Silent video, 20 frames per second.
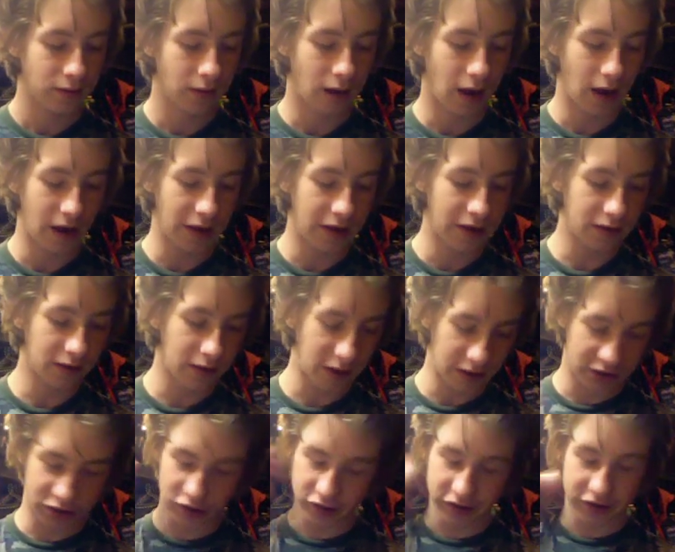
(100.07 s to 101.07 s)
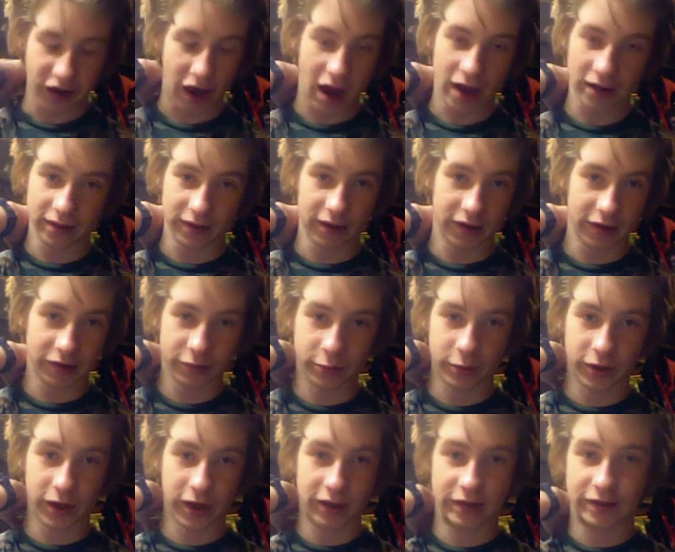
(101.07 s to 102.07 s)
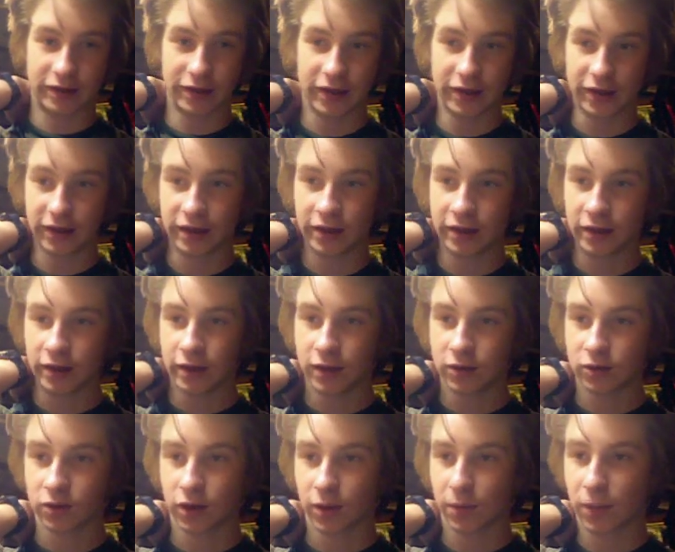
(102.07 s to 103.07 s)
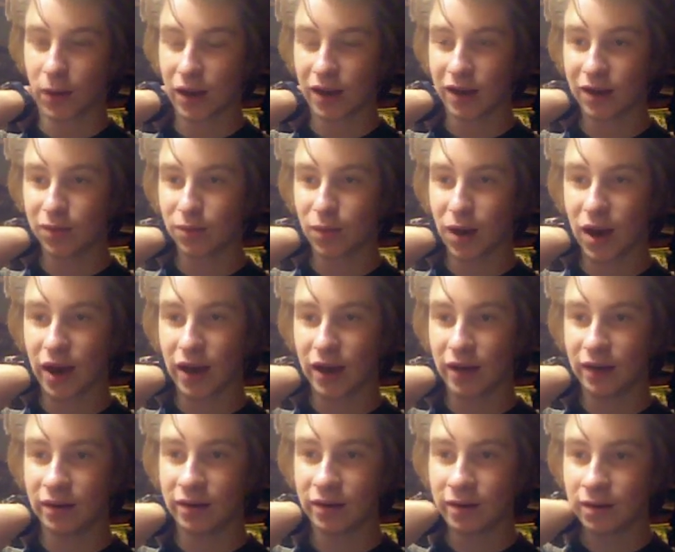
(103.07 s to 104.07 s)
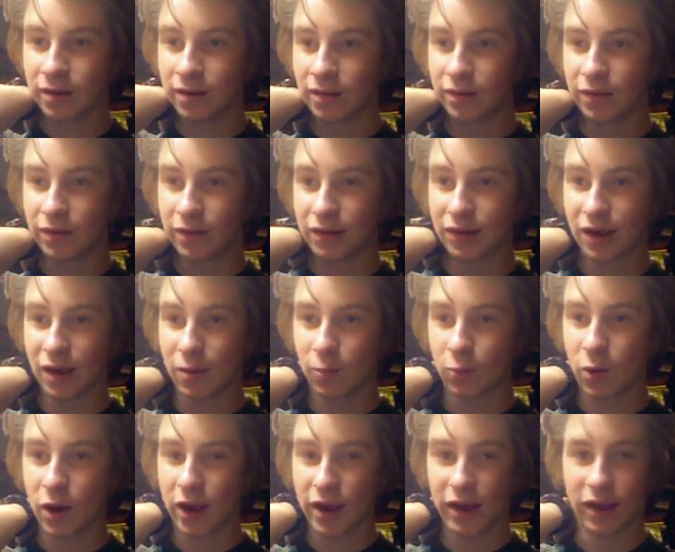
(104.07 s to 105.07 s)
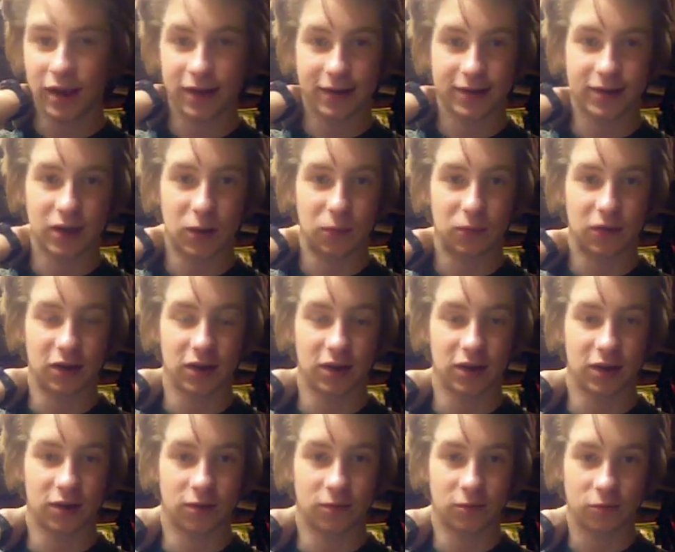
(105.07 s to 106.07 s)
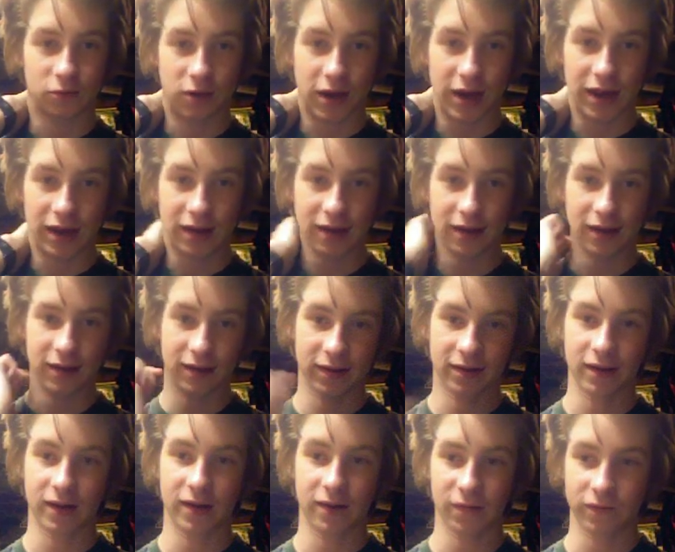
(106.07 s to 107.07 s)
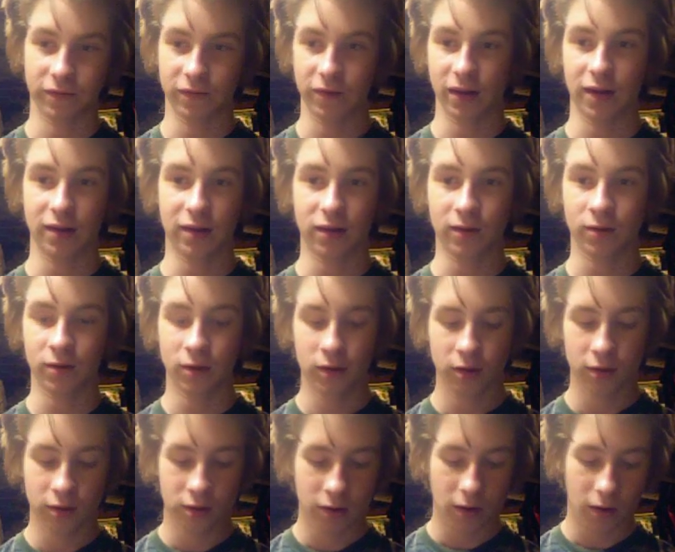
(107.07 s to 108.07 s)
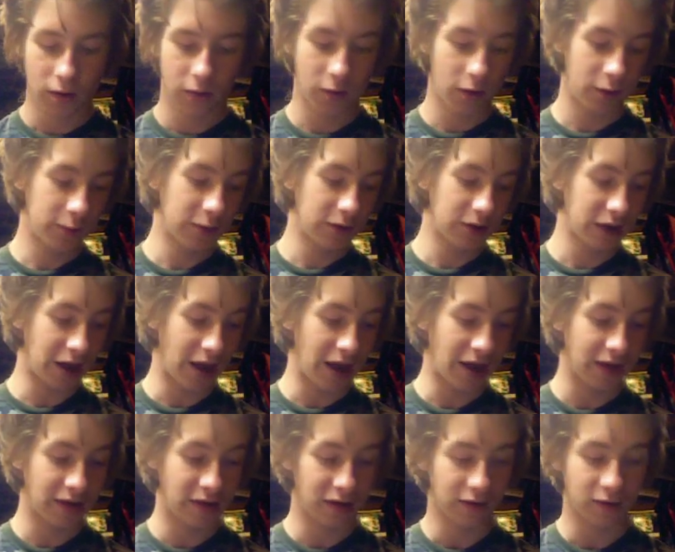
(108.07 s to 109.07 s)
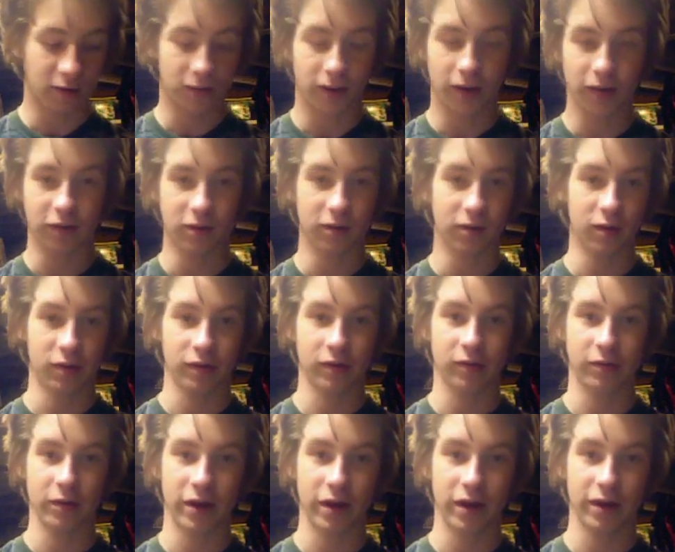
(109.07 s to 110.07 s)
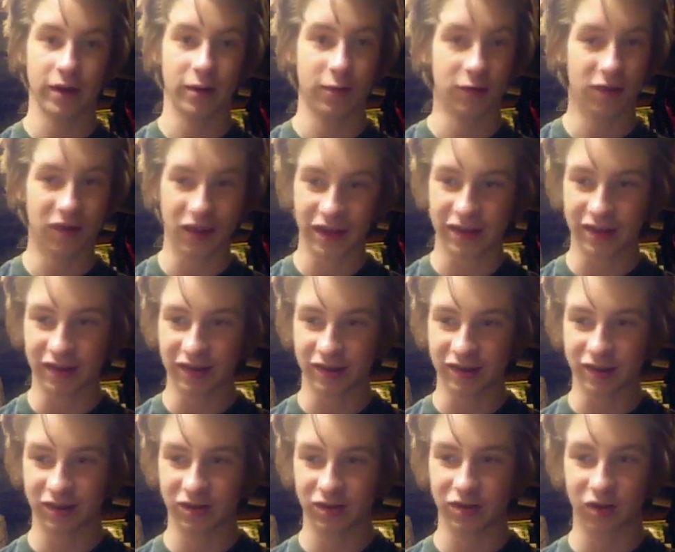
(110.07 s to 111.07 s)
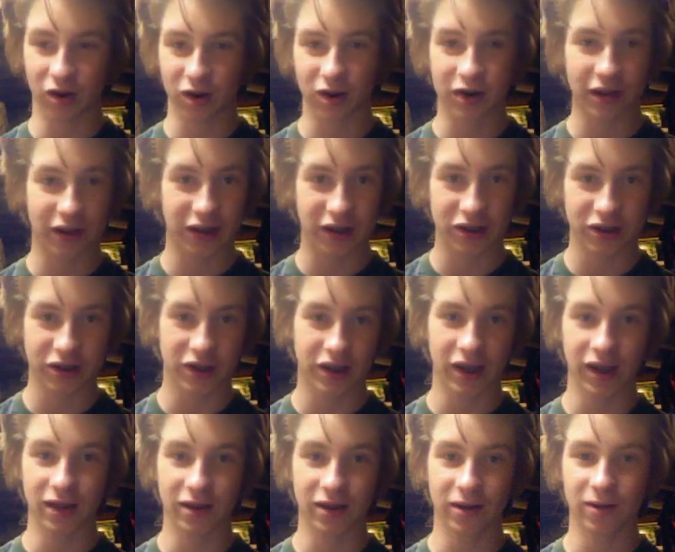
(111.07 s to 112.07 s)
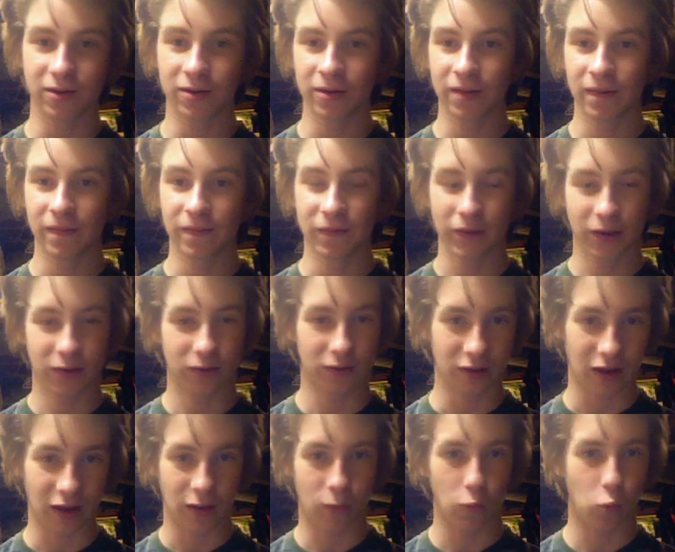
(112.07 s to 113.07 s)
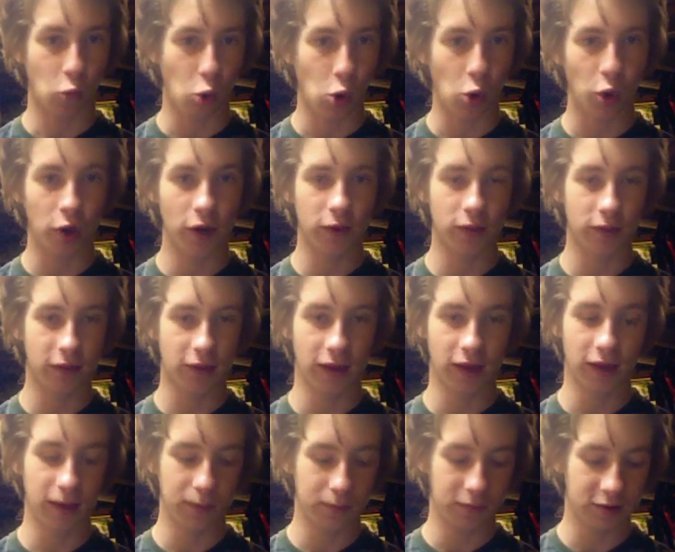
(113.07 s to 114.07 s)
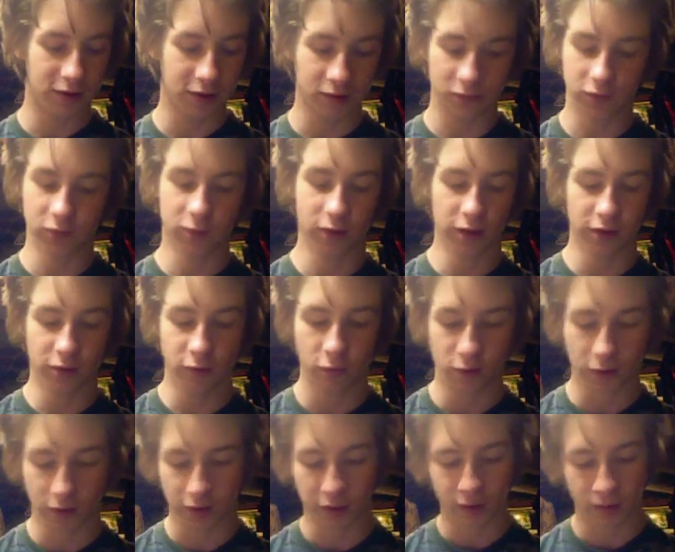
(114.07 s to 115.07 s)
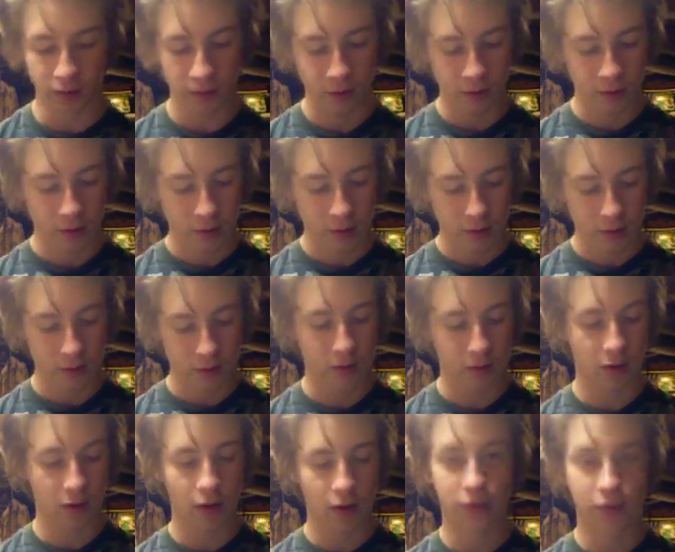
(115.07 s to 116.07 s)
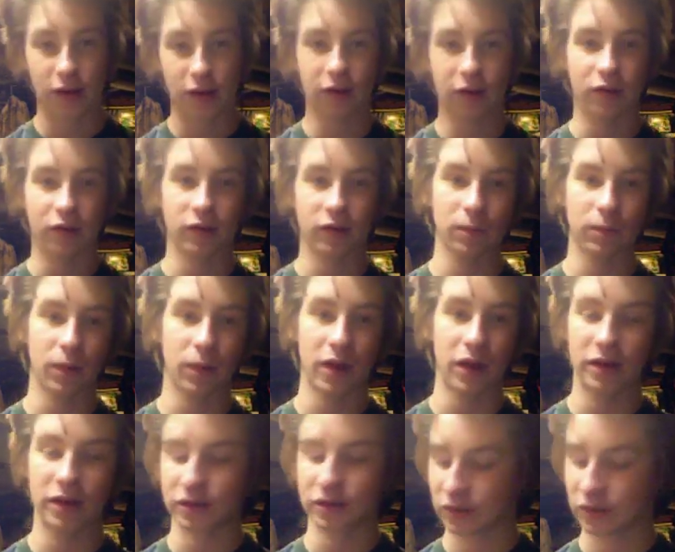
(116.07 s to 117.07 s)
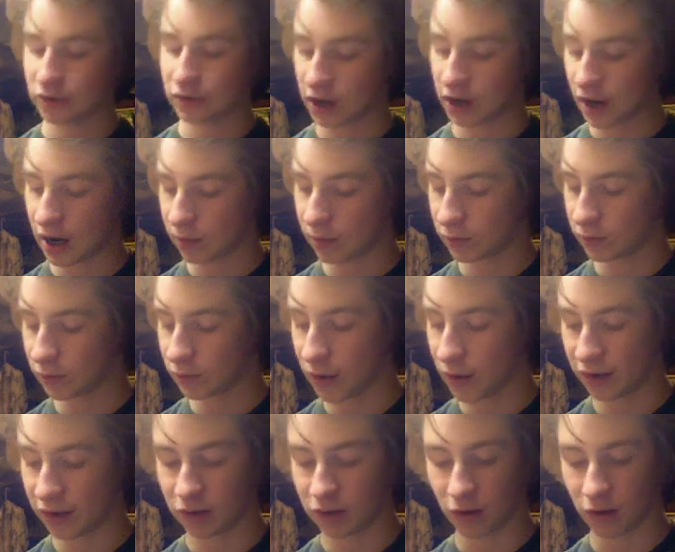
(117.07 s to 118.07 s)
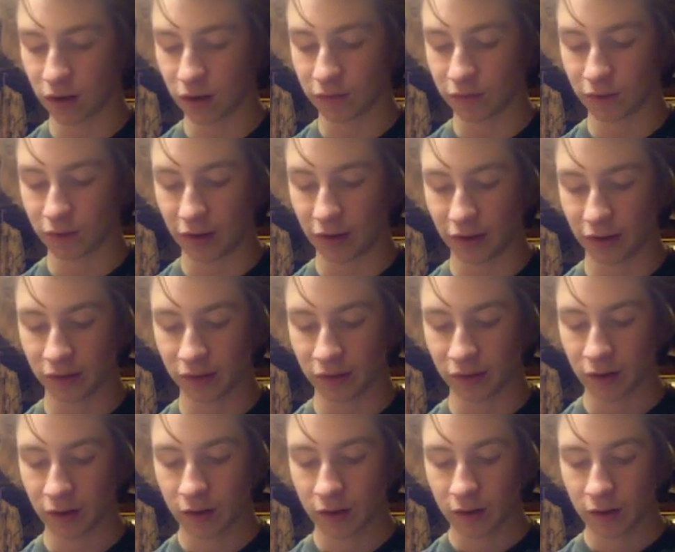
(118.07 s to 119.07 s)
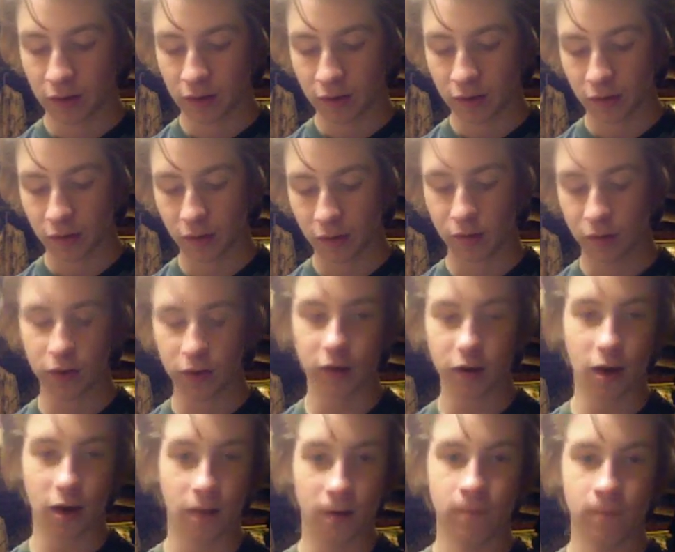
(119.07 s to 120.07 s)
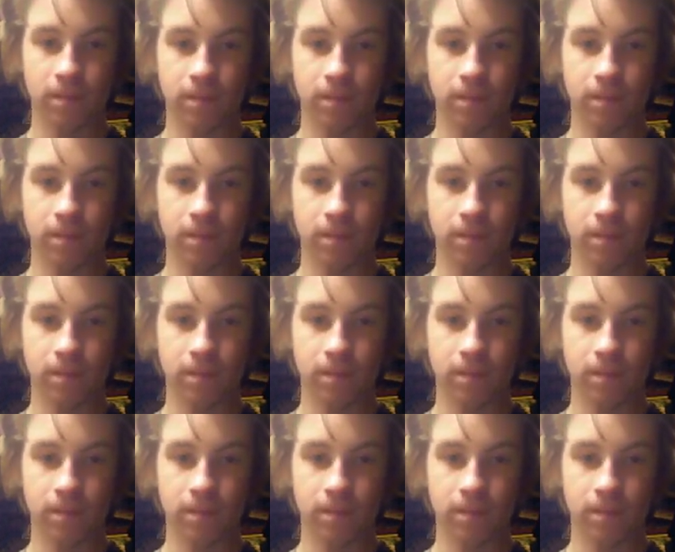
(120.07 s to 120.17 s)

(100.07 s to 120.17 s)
I had just gotten this when I'd seen it, so I painted mine the same way except in red instead of yellow. Although I wish I had yellow because it looked great. It was like this darkish yellow. It was like worn themed. It was really cool looking. So this paint job was based off his. So here you go.